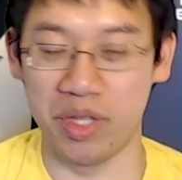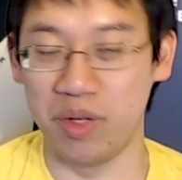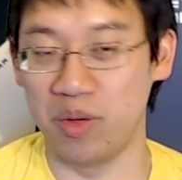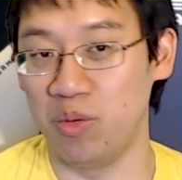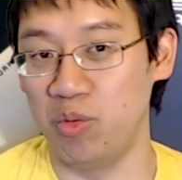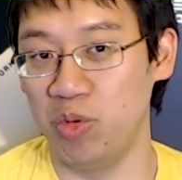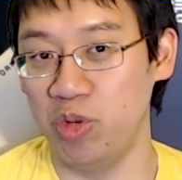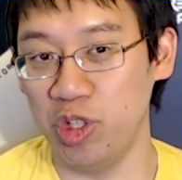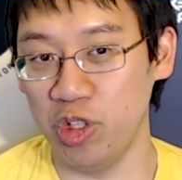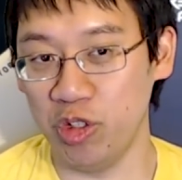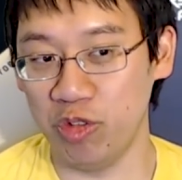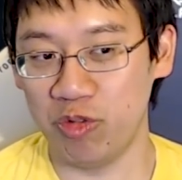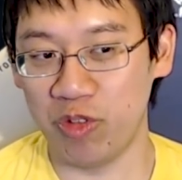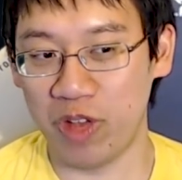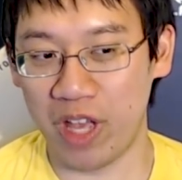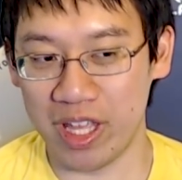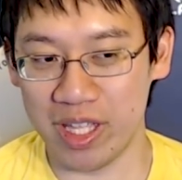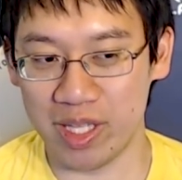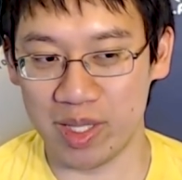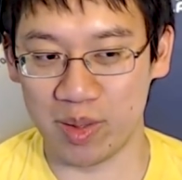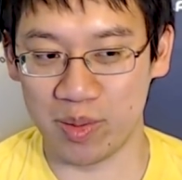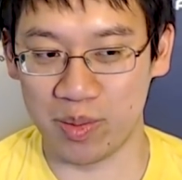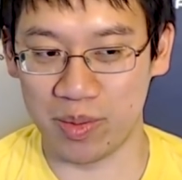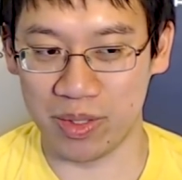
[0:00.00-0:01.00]
the real
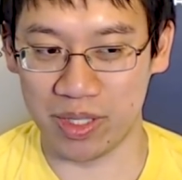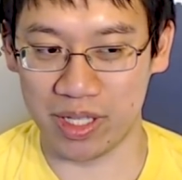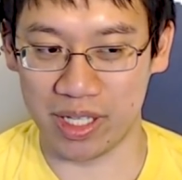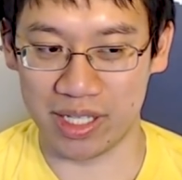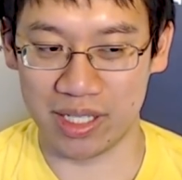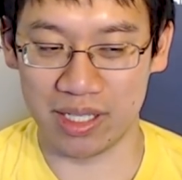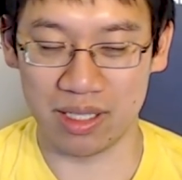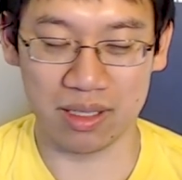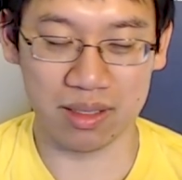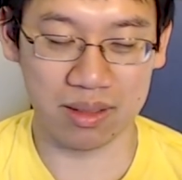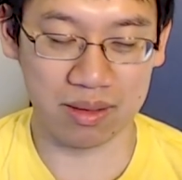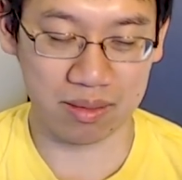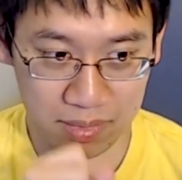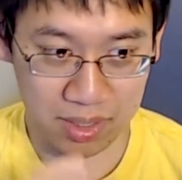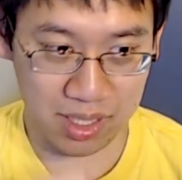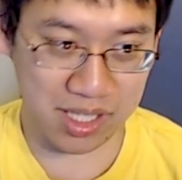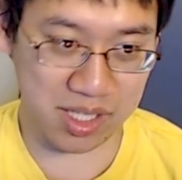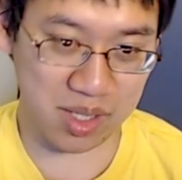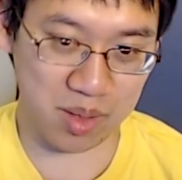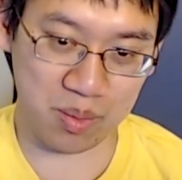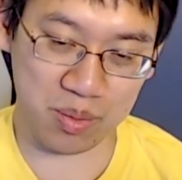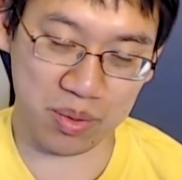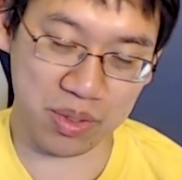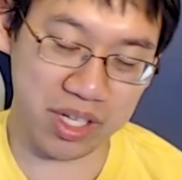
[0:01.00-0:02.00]
value play is
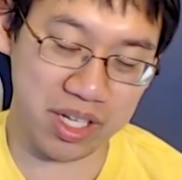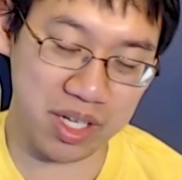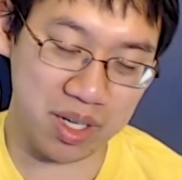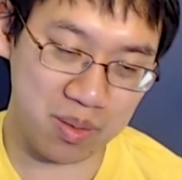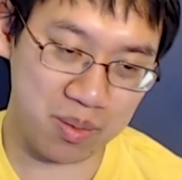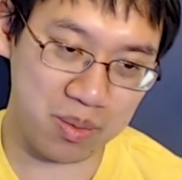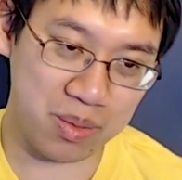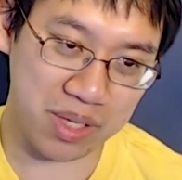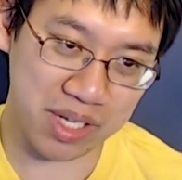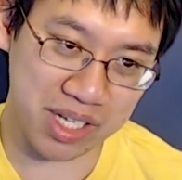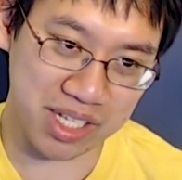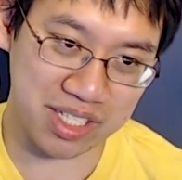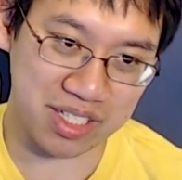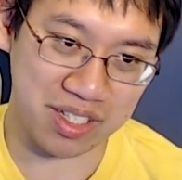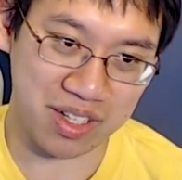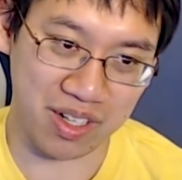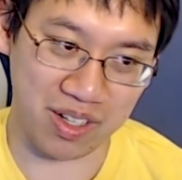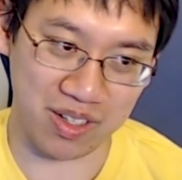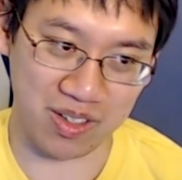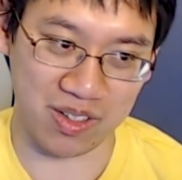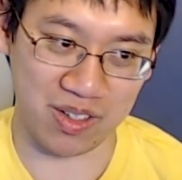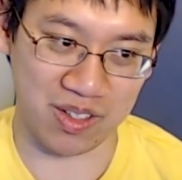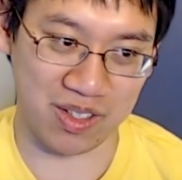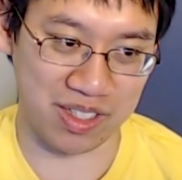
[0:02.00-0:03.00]
you play your Blaze
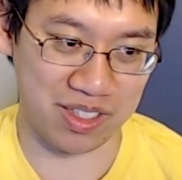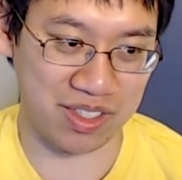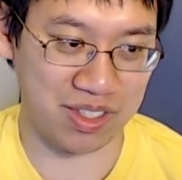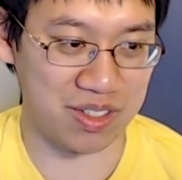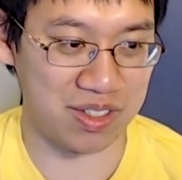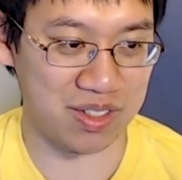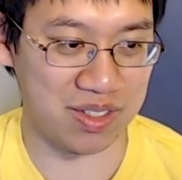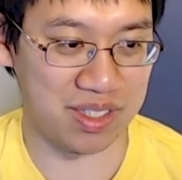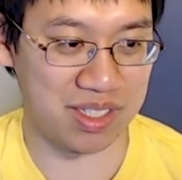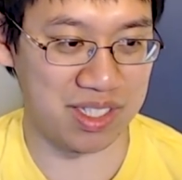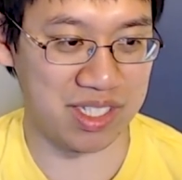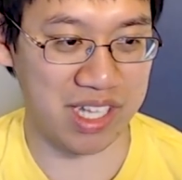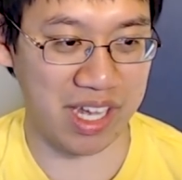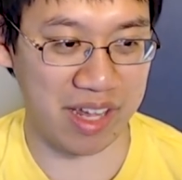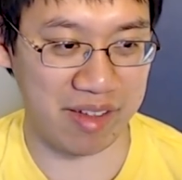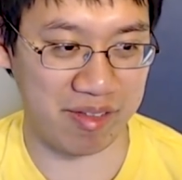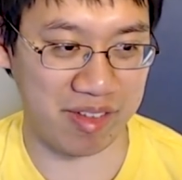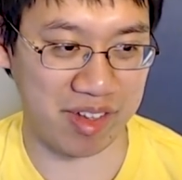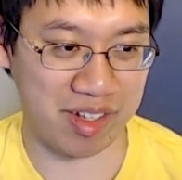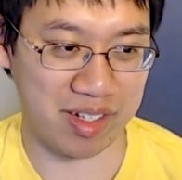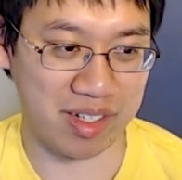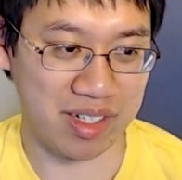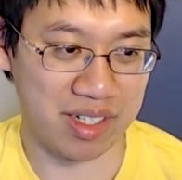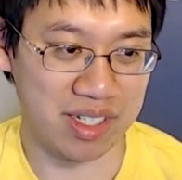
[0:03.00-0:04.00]
Caller on turn
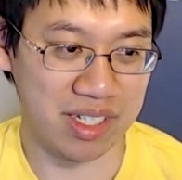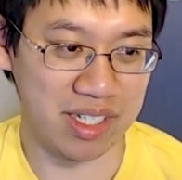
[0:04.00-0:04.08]
7,